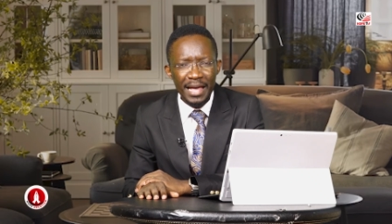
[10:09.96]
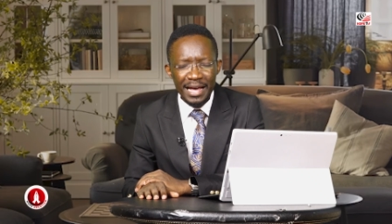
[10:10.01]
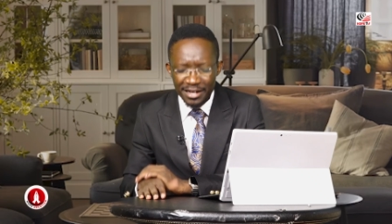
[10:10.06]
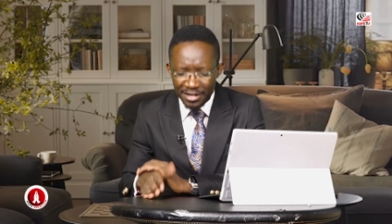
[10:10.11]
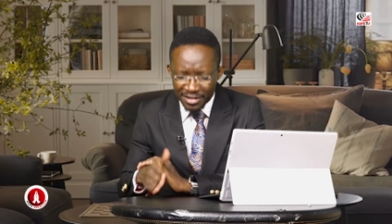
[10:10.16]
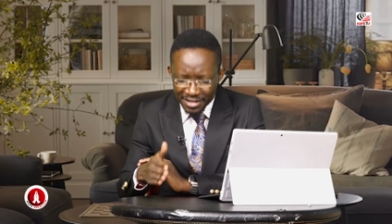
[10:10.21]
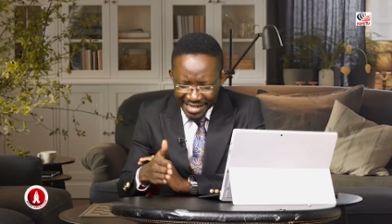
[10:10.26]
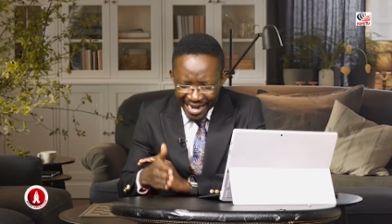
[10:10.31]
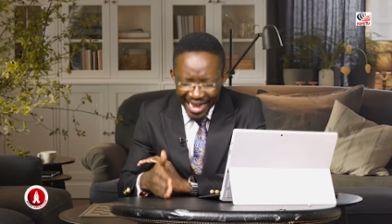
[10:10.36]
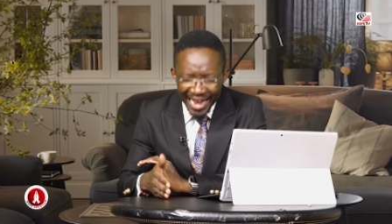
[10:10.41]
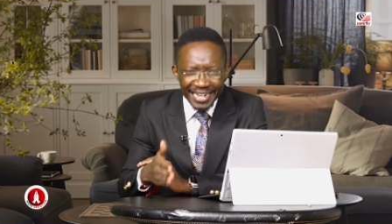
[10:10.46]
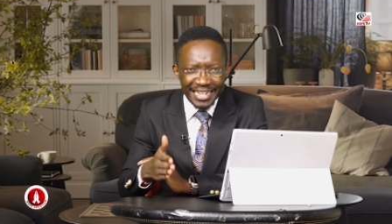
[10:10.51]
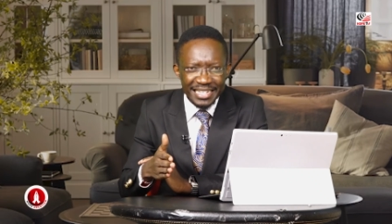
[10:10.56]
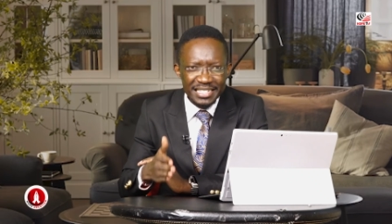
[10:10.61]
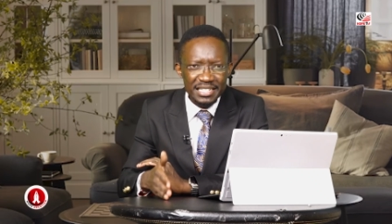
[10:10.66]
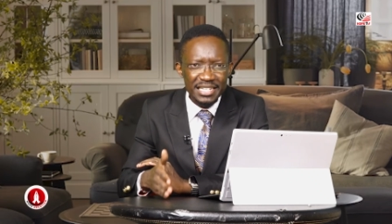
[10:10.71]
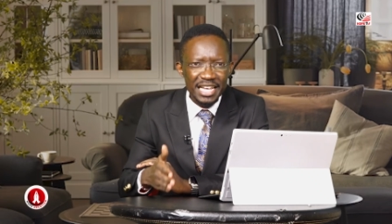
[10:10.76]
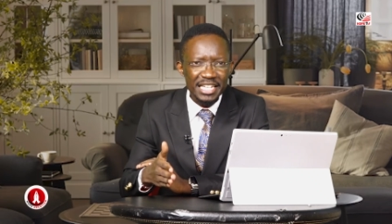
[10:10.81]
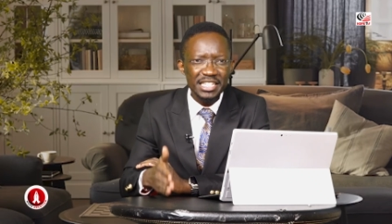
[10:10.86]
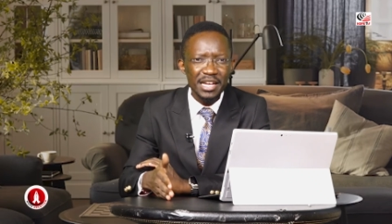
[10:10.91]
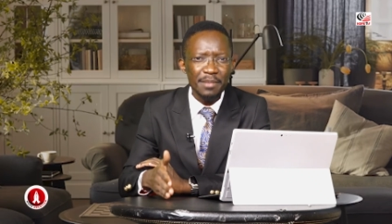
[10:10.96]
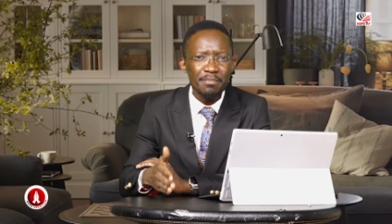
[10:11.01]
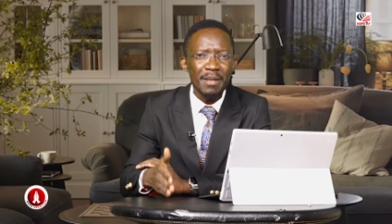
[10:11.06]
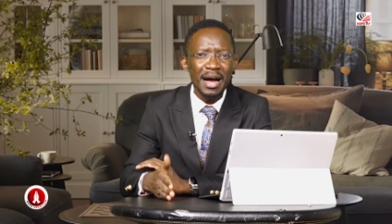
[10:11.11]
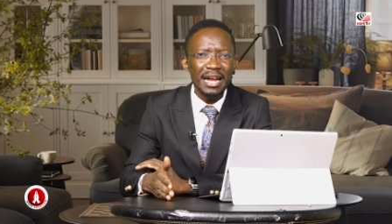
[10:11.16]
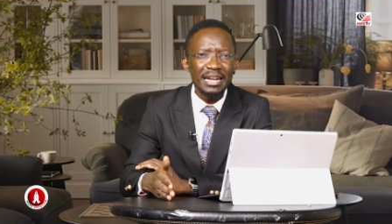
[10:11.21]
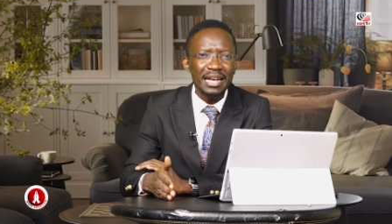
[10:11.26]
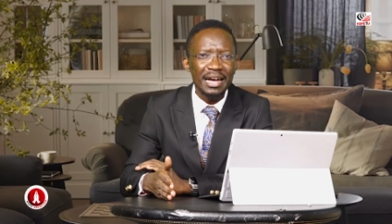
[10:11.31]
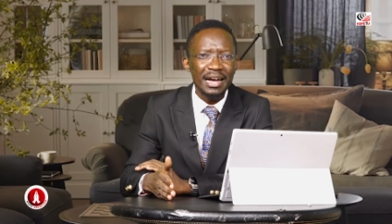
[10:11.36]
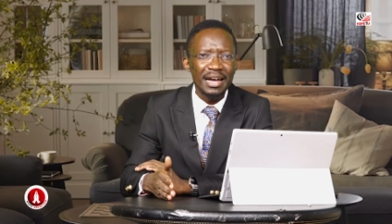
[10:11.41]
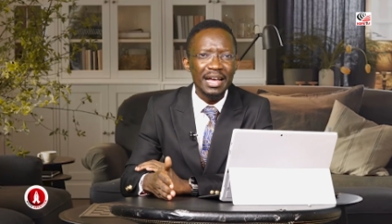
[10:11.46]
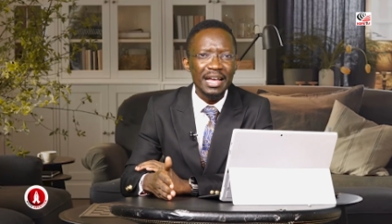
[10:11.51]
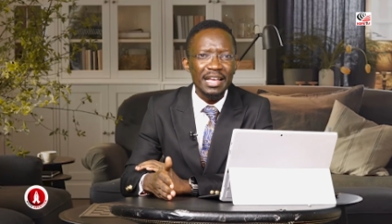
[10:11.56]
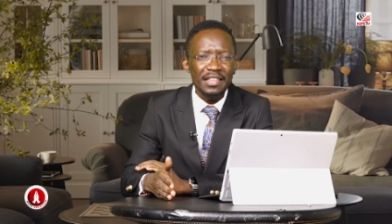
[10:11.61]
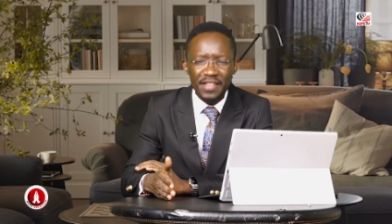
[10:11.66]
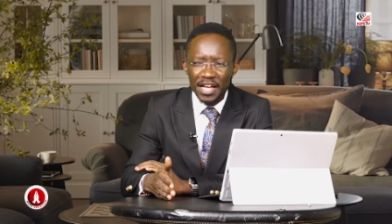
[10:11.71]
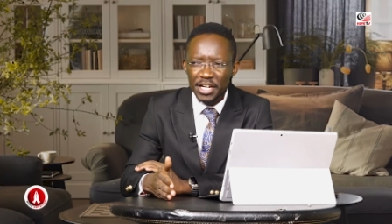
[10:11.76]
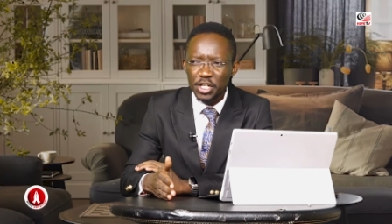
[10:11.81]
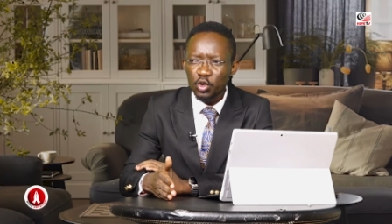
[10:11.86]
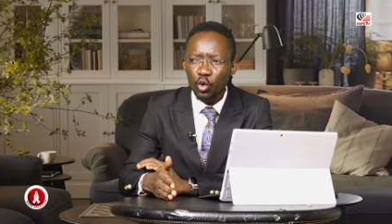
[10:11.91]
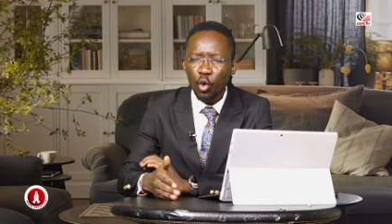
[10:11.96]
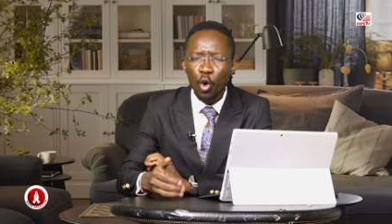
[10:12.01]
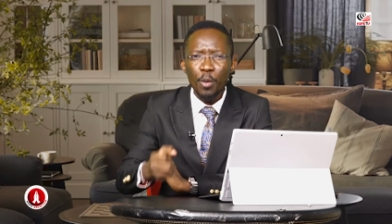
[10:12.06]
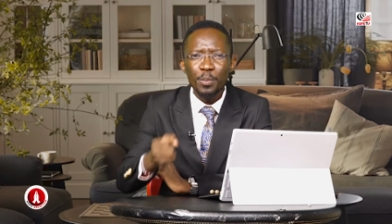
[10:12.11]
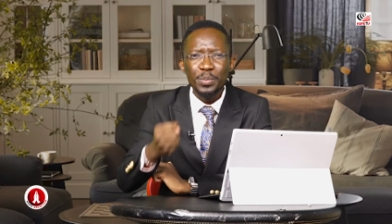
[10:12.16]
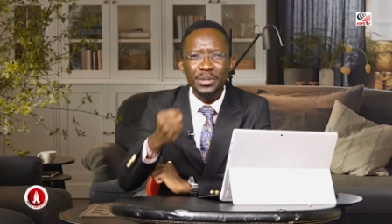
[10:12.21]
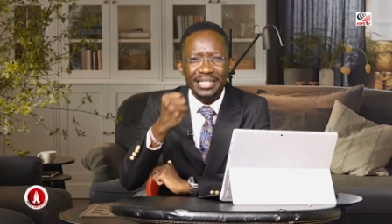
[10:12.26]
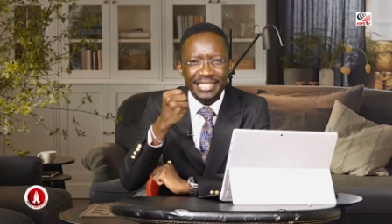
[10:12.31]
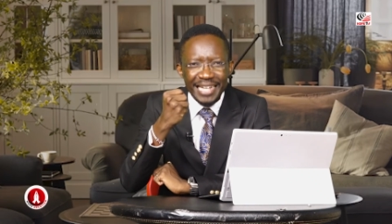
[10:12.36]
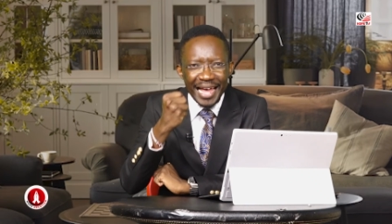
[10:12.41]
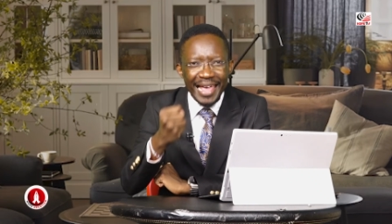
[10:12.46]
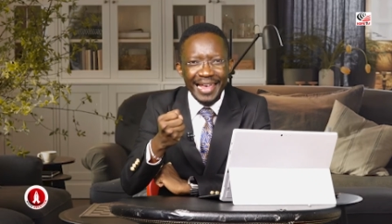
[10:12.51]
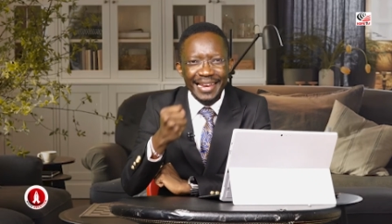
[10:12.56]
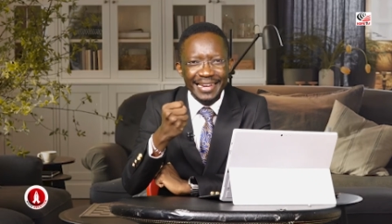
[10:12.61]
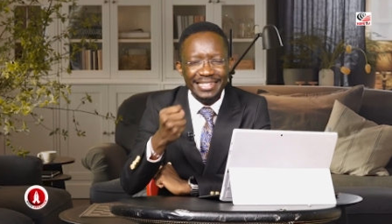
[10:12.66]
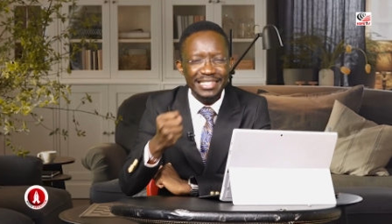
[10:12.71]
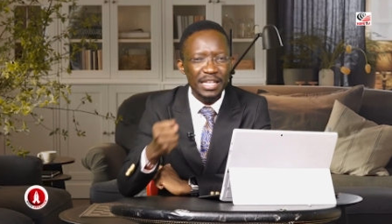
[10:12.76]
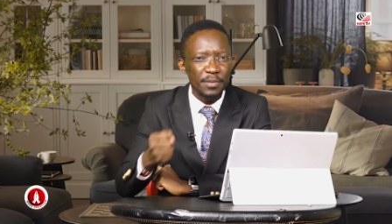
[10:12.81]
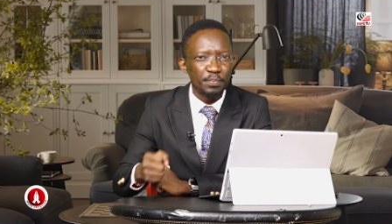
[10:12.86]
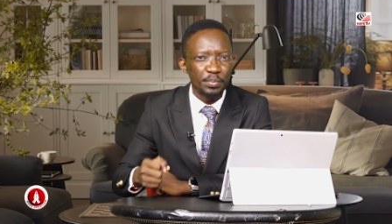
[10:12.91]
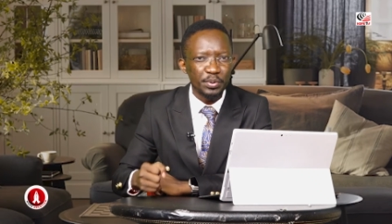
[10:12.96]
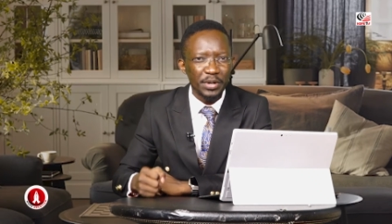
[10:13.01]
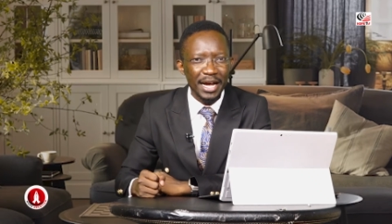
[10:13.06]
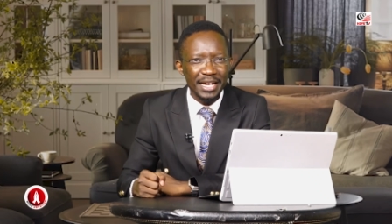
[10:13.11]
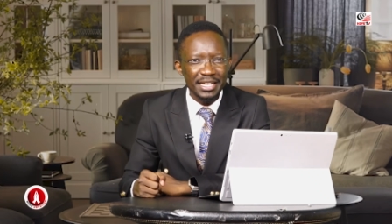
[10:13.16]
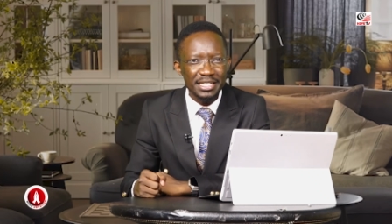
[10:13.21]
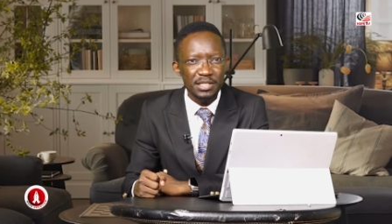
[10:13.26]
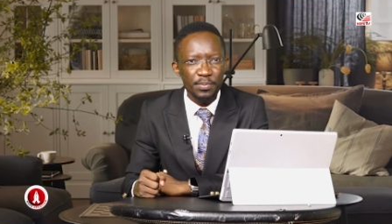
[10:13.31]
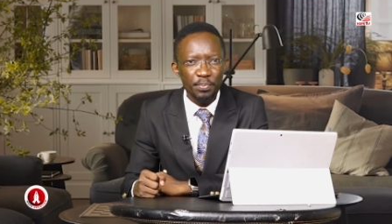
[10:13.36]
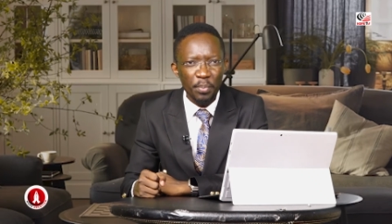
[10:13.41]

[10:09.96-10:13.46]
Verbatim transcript: Run in such a manner that you obtain the prize.